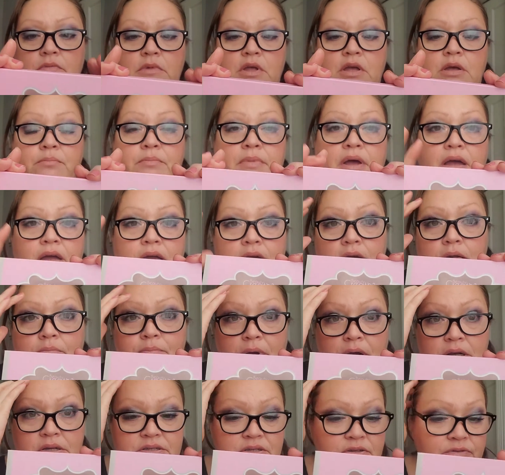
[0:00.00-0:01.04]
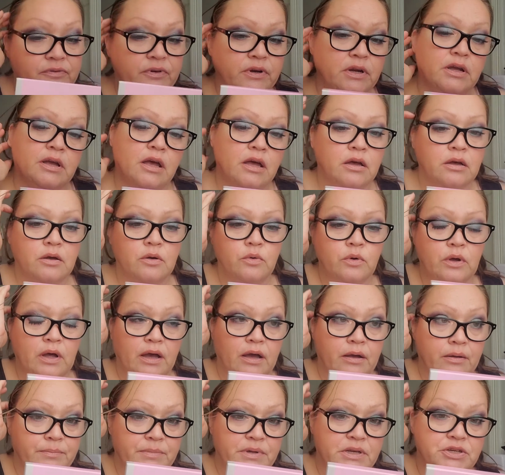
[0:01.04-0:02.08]
in my unboxing video,
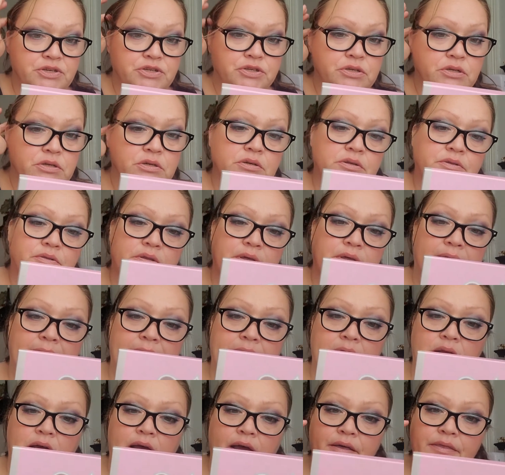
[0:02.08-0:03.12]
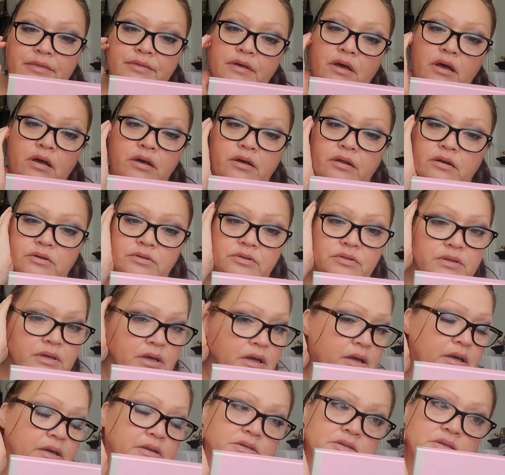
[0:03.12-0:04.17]
I mentioned that I thought
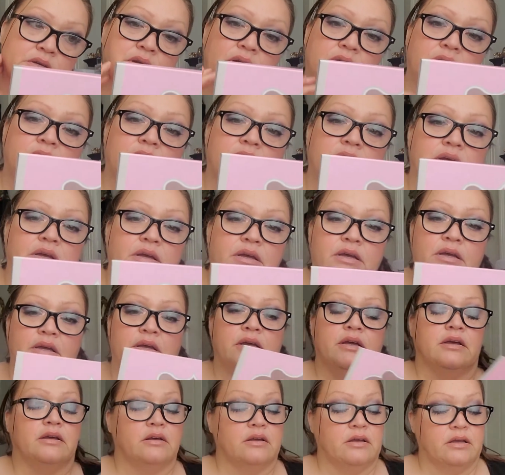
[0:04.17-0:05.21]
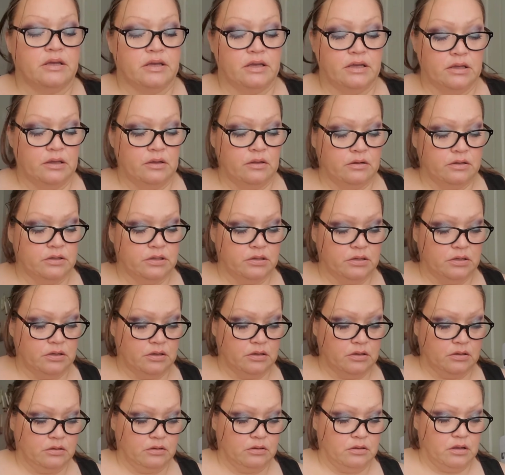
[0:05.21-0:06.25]
that it
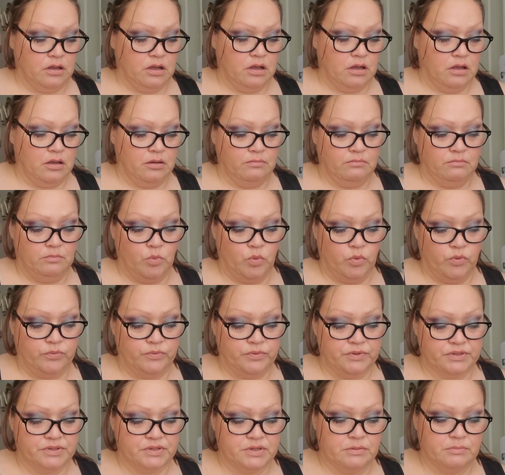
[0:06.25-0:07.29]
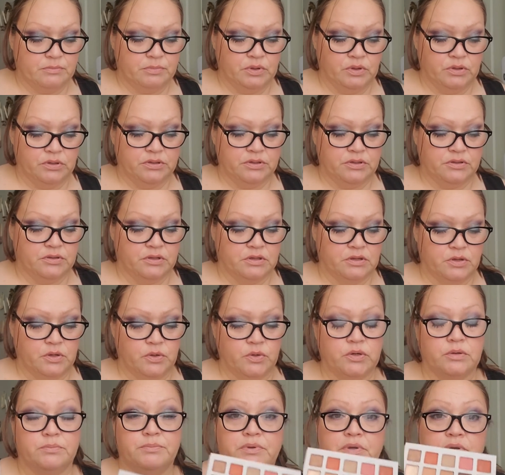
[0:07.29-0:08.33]
uh, more resembled the
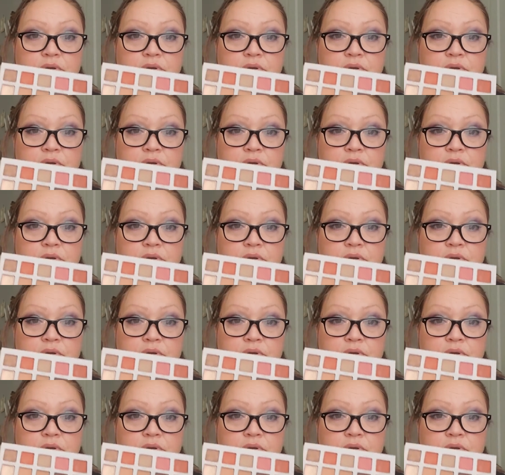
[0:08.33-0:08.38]
Huda